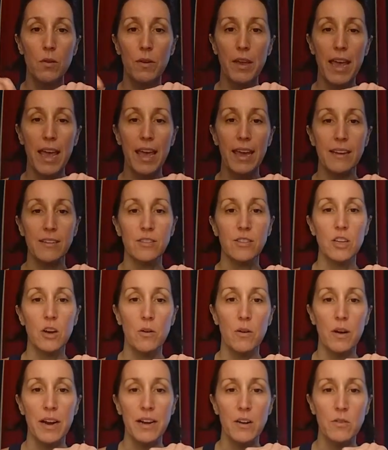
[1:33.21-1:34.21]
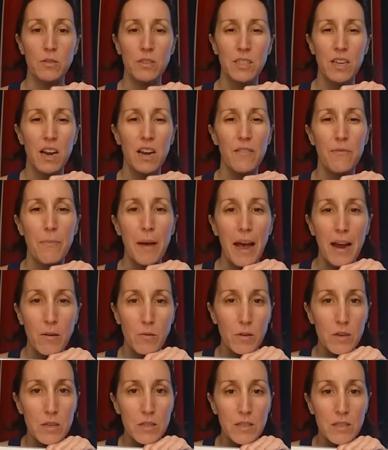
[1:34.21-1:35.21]
okay, so I know it's kind of
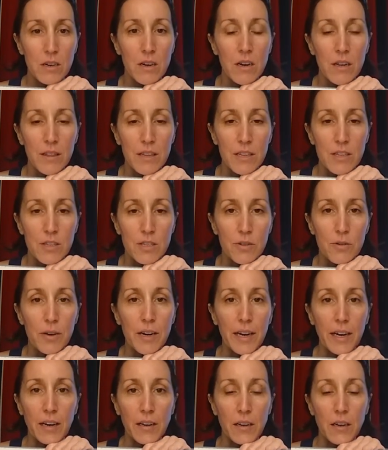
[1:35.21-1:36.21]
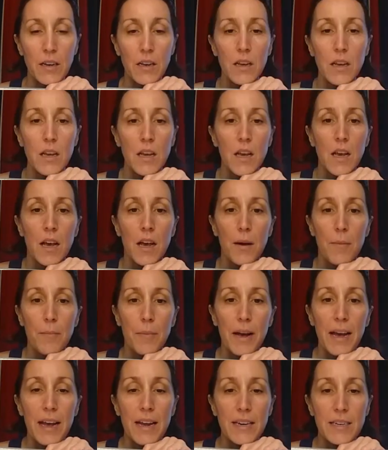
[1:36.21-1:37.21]
backwards on this screen,
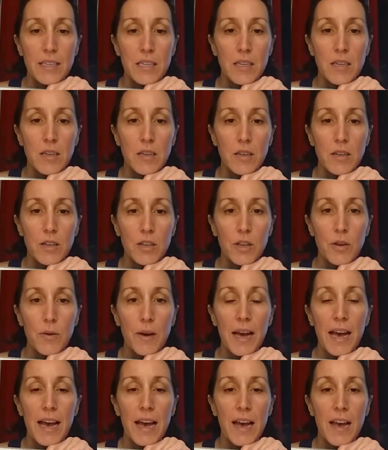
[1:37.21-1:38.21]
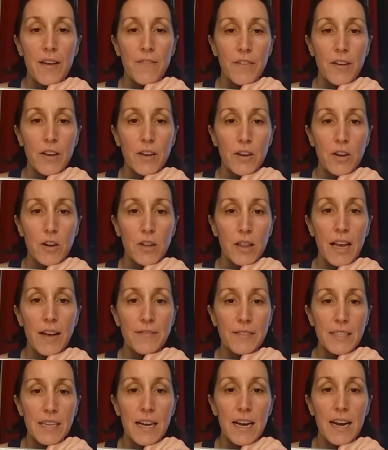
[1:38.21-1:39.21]
but you have your
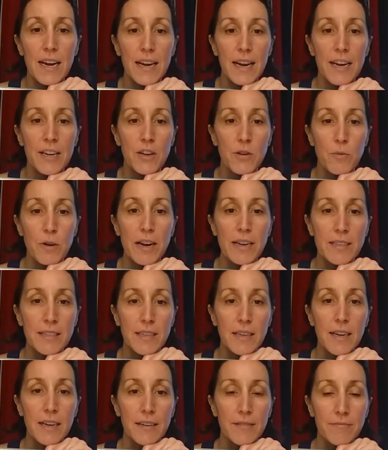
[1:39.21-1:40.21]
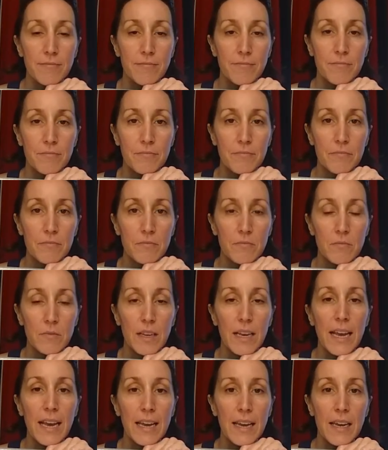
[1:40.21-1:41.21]
left side and your right side,
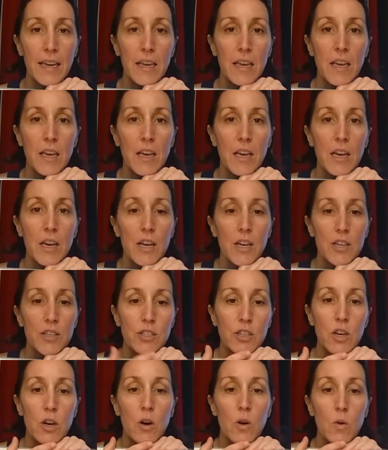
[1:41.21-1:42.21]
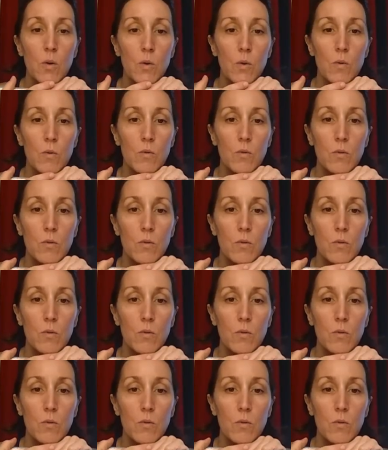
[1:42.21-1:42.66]
okay? So